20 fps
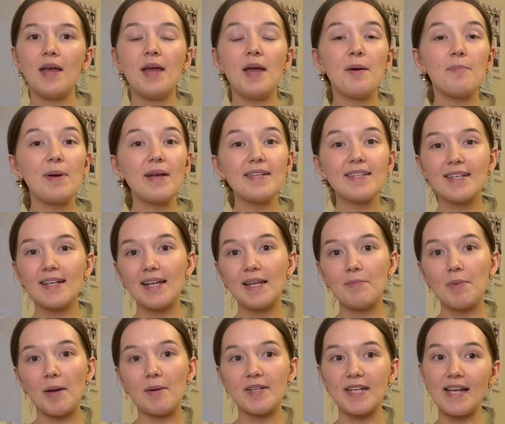basically
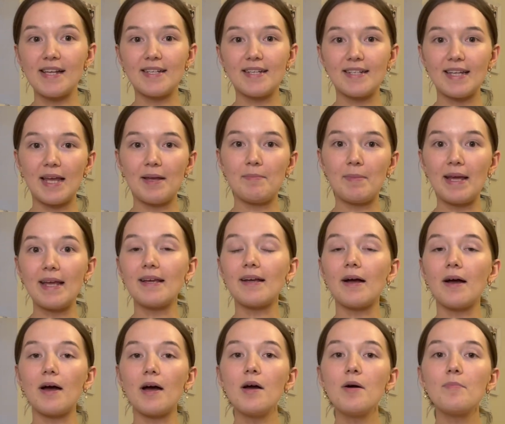my day-to-day
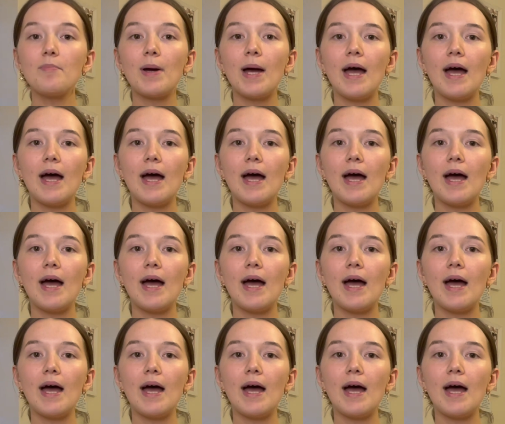makeup,